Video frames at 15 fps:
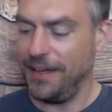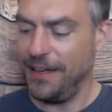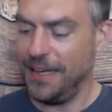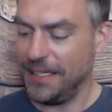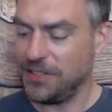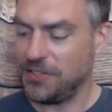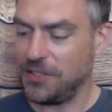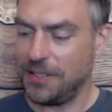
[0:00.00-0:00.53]

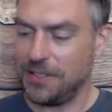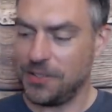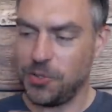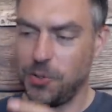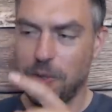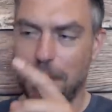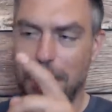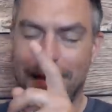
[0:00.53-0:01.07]
Let's
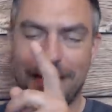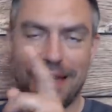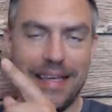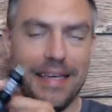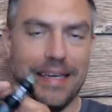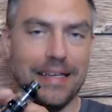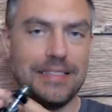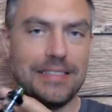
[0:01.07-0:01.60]
talk about
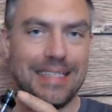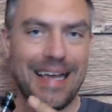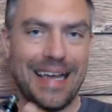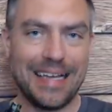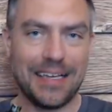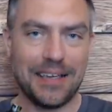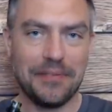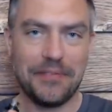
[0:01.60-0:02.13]
the
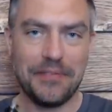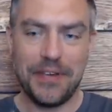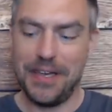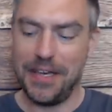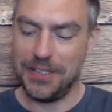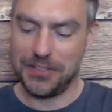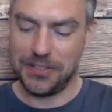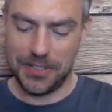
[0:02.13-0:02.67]
tank
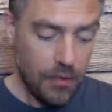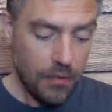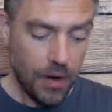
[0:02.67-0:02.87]
first.